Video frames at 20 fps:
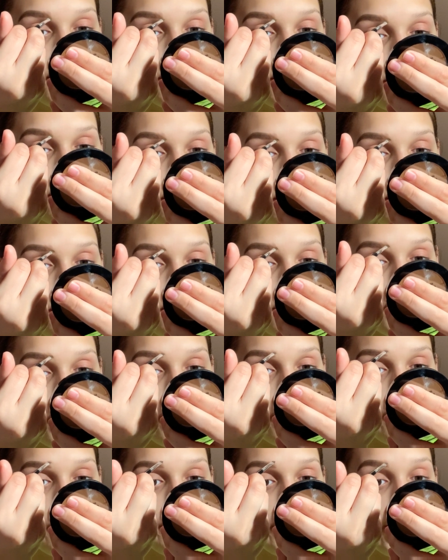I don't.
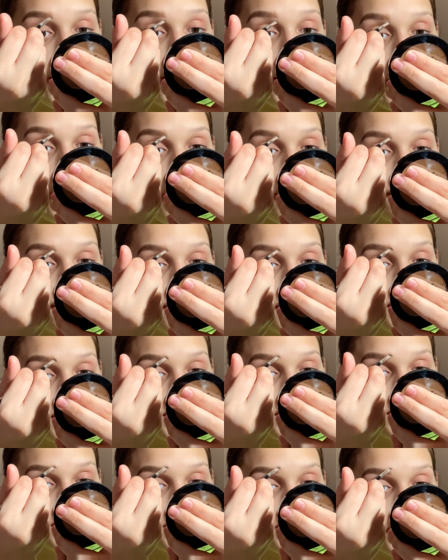I have looked
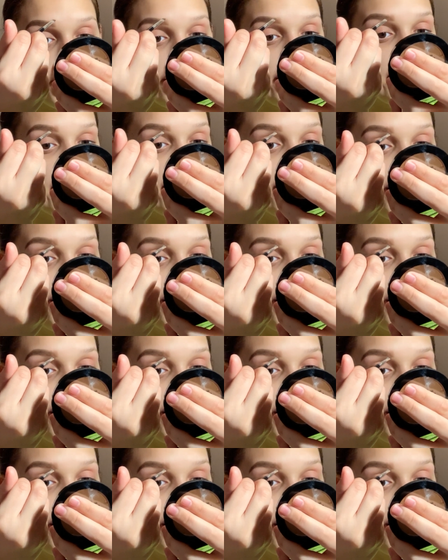into like